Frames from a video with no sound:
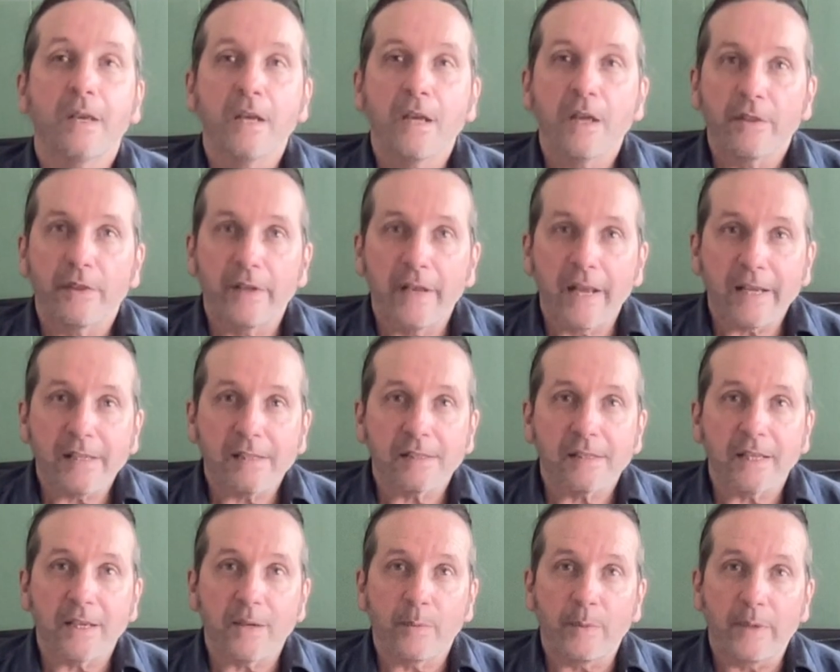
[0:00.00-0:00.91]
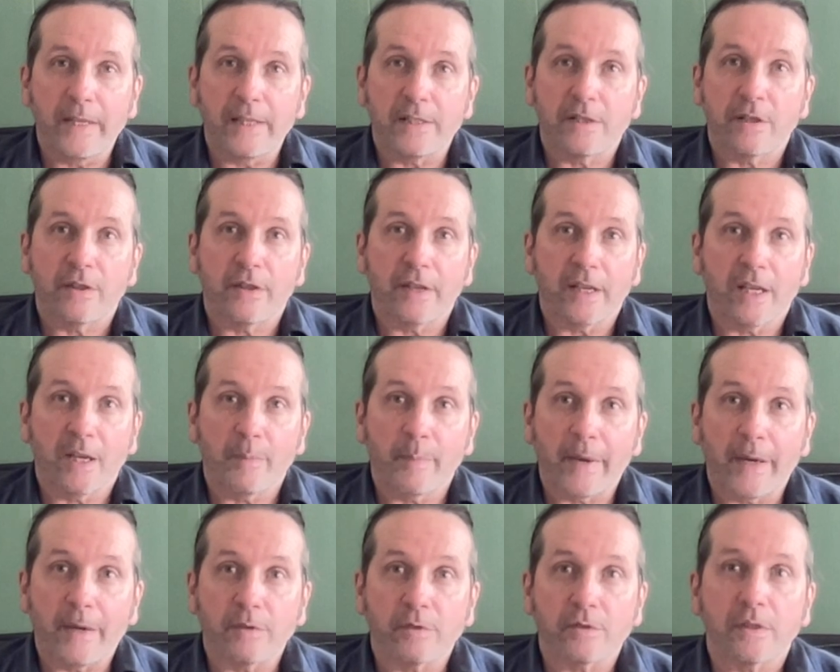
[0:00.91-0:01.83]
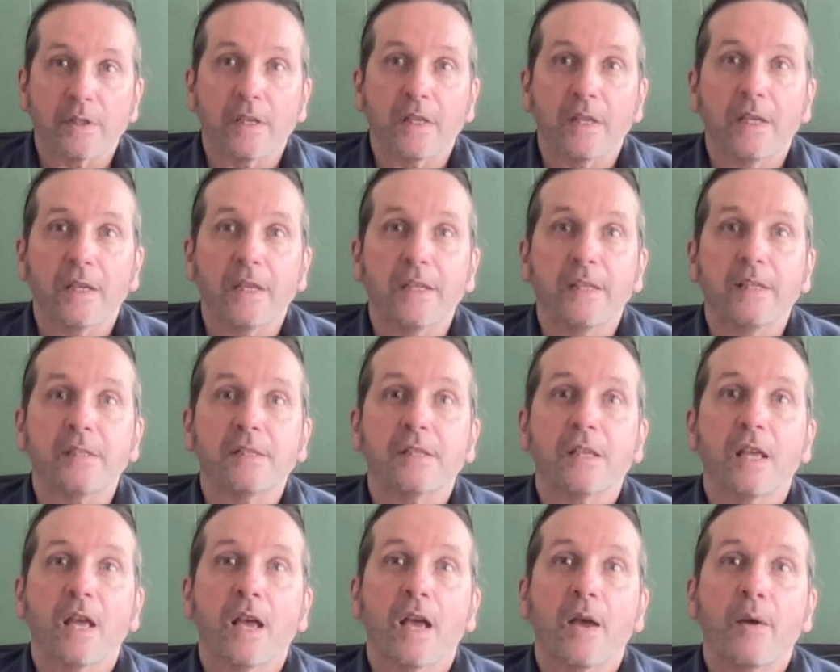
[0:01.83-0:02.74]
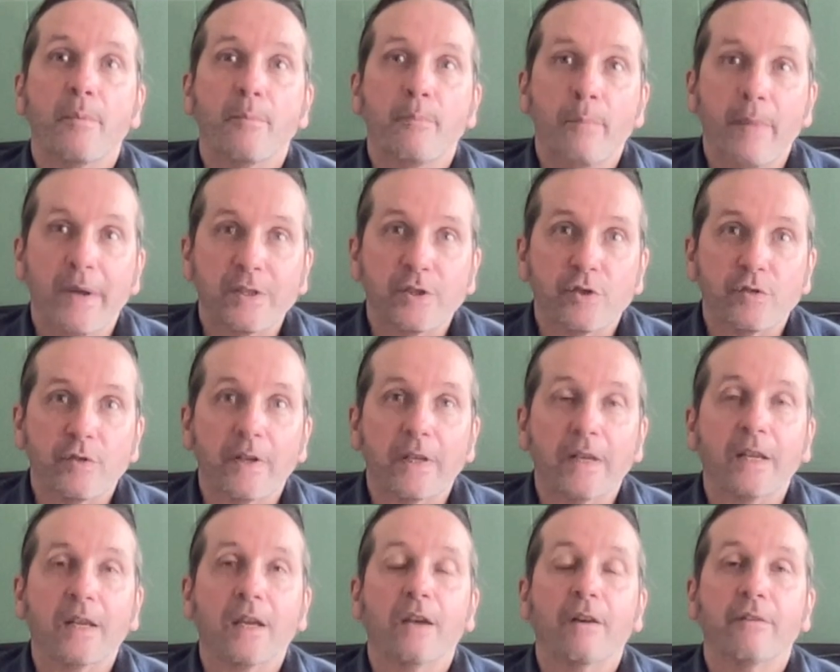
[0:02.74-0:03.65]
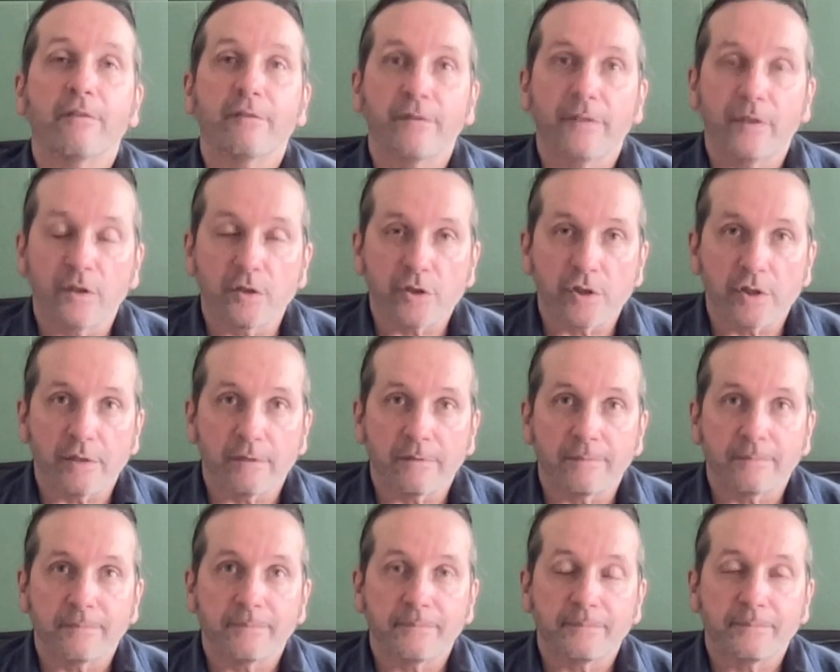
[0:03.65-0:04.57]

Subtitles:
The next thing we need to think about is measuring function.